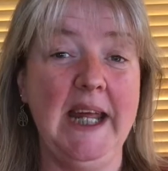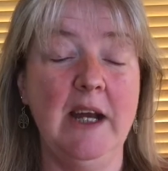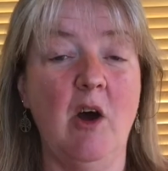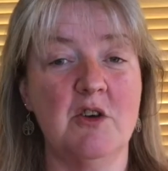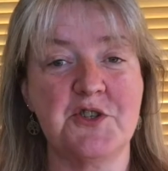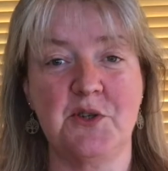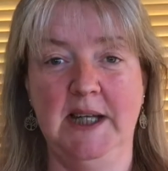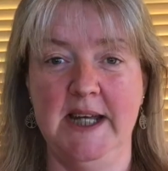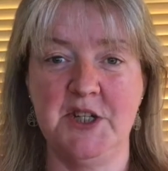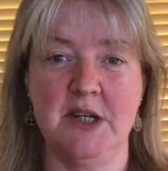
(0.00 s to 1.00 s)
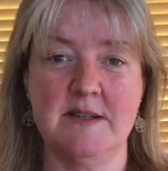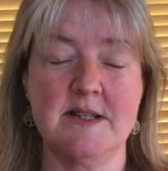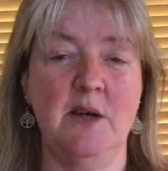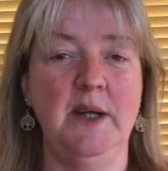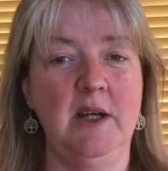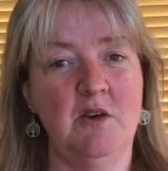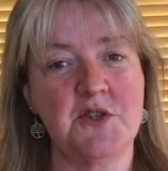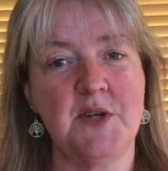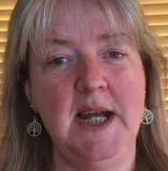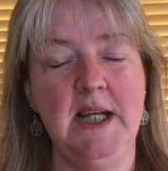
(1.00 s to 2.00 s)
Australasia, so in
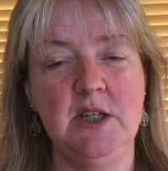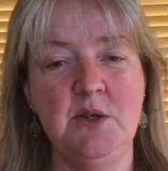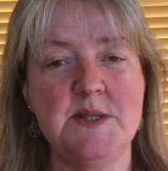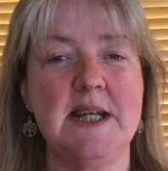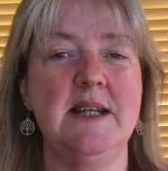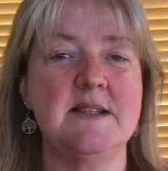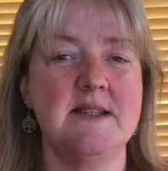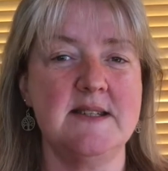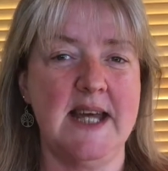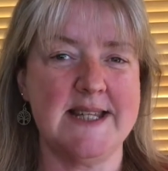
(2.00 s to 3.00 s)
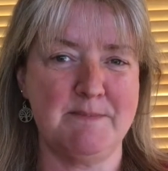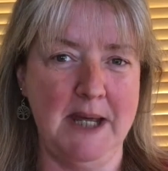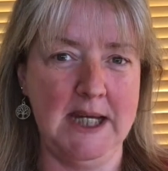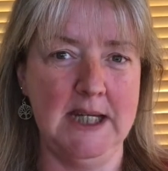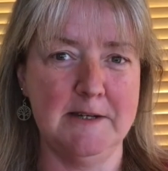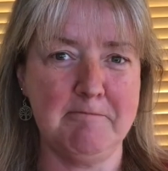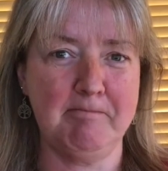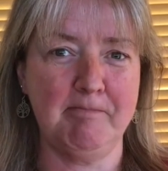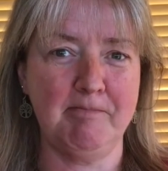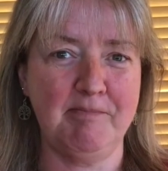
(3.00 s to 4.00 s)
Australia, New Zealand and Tasmania.
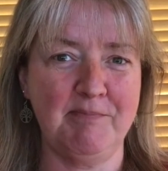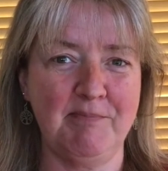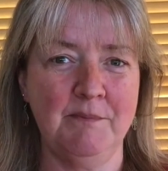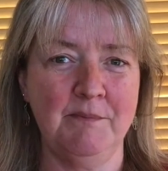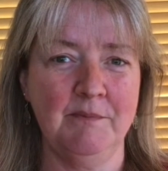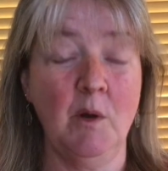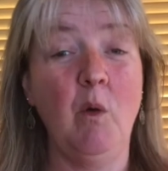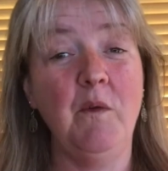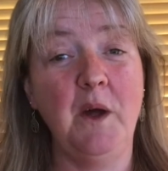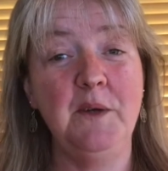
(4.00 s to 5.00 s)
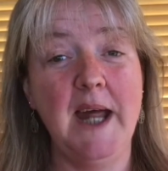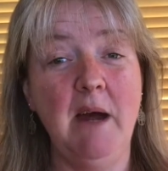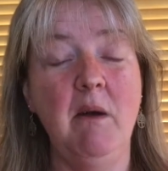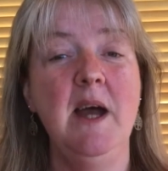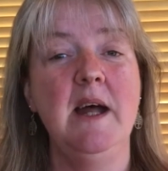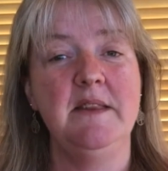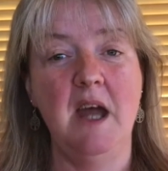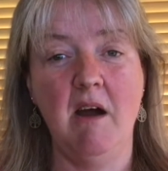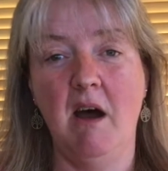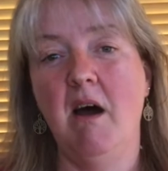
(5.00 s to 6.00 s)
Although now
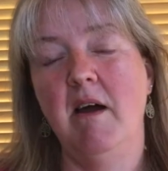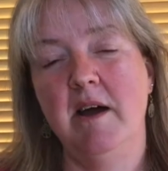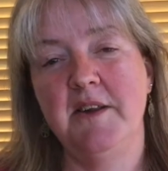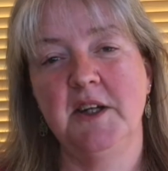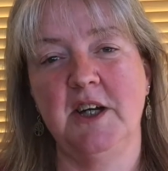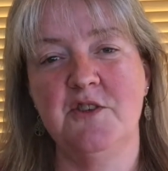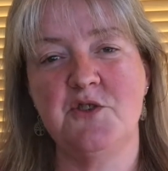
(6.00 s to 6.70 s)
there are other countries